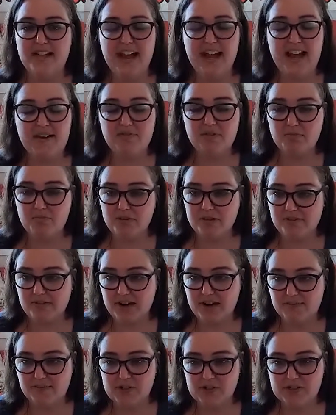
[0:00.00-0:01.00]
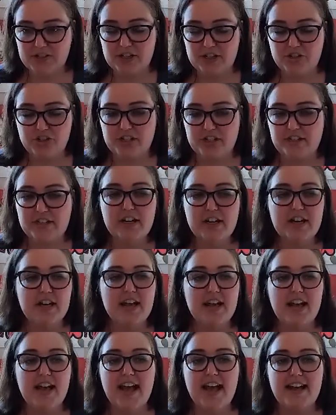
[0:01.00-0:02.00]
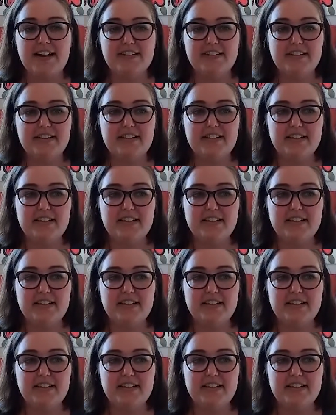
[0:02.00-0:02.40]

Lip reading: have a brief conversation, and